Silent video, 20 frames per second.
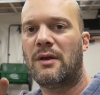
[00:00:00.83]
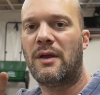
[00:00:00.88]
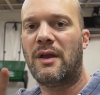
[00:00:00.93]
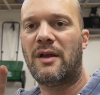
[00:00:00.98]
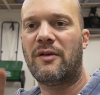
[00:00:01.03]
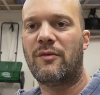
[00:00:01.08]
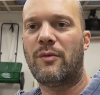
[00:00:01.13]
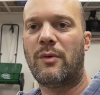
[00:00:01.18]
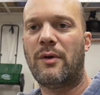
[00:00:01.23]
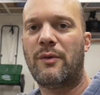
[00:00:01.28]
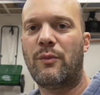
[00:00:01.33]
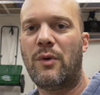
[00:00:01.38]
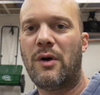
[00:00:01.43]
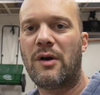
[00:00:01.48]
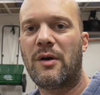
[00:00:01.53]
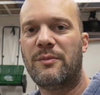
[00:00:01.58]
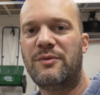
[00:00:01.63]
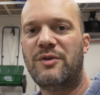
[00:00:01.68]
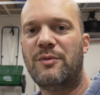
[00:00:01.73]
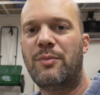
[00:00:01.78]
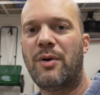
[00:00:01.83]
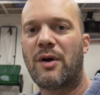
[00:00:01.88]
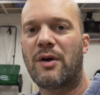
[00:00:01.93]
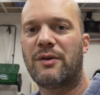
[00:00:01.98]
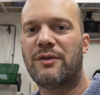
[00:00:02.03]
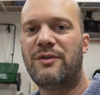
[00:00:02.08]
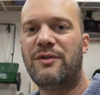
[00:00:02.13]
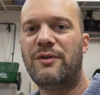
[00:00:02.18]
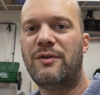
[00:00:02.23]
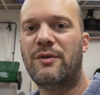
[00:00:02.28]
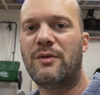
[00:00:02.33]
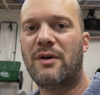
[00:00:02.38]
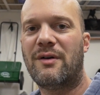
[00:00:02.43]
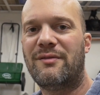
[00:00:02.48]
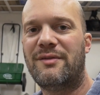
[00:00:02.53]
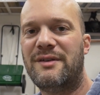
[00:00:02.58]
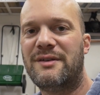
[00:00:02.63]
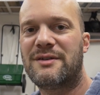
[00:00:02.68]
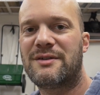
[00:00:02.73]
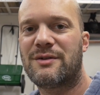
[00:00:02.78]
Hey everyone, welcome to part two
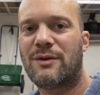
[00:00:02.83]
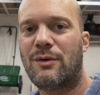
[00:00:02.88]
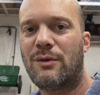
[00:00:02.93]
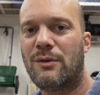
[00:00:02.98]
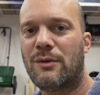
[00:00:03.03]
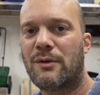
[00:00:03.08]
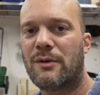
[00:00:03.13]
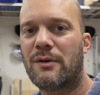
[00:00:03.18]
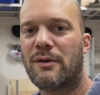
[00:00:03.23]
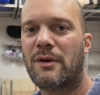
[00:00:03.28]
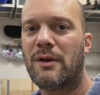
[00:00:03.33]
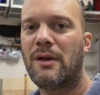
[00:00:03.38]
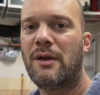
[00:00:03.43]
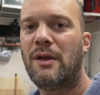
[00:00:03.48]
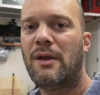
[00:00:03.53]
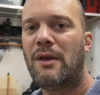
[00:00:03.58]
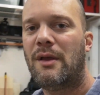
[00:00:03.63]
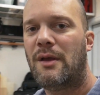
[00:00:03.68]
of the solar